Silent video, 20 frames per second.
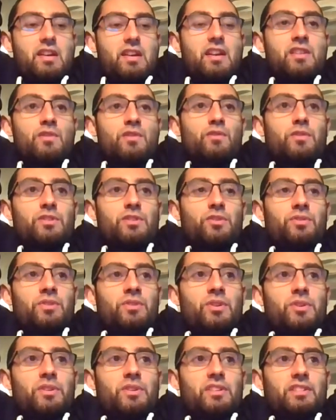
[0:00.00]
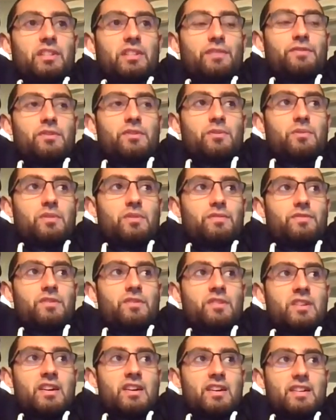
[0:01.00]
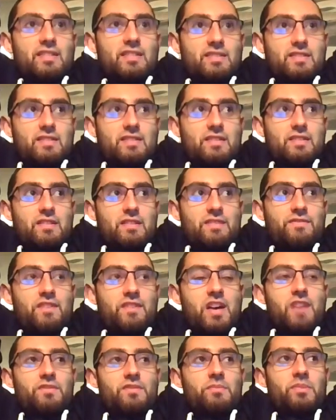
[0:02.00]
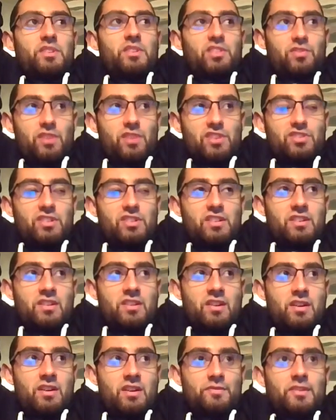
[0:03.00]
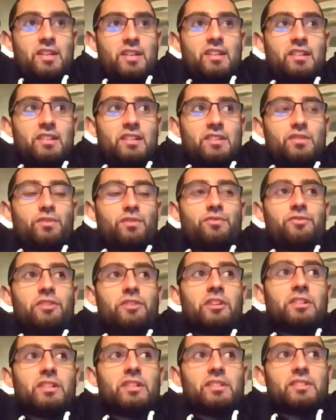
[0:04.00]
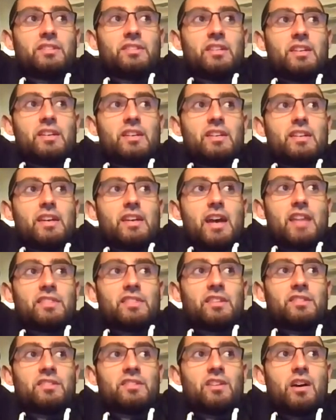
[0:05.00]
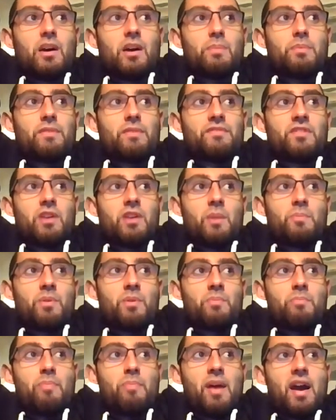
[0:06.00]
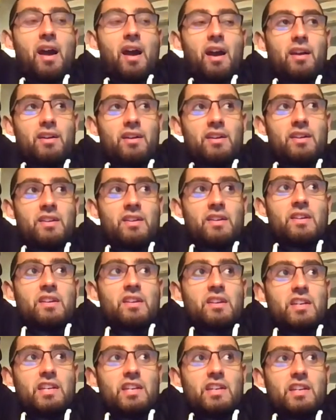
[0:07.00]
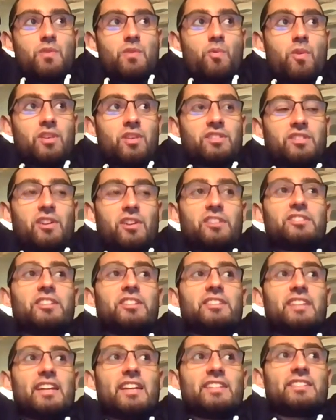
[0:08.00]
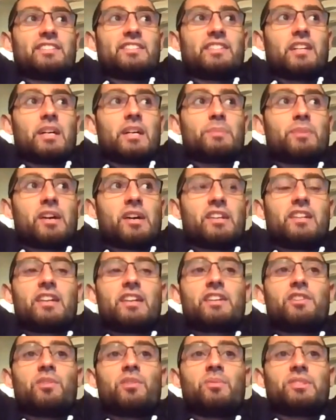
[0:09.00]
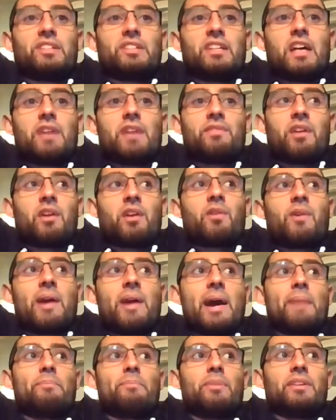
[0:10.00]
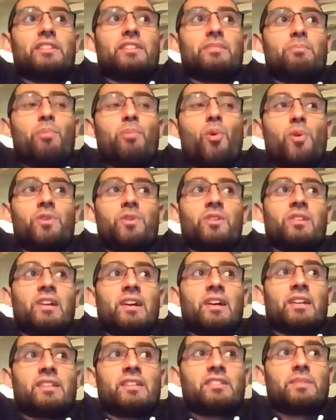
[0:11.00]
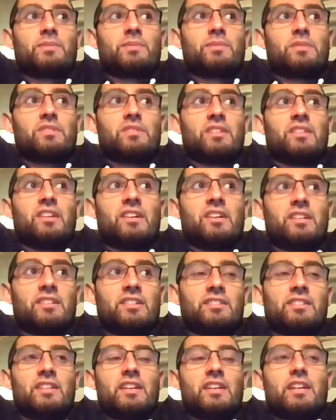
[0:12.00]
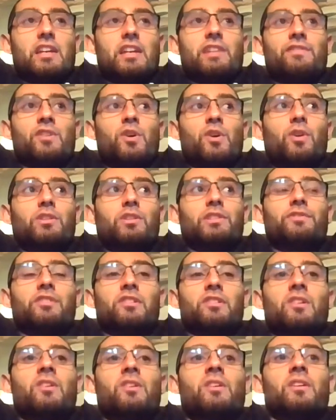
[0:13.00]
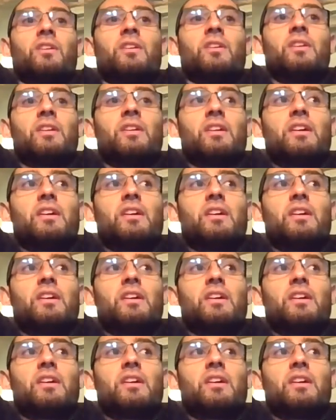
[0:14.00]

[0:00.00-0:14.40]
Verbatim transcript: And you'll, you'll notice if you, if you're not, if you haven't been stretching enough lately, you'll feel it at the top of your upper back where it starts to tense up, kind of like you're almost going to have a cramp, but it's borderline. Sometimes it does if you hold it for longer.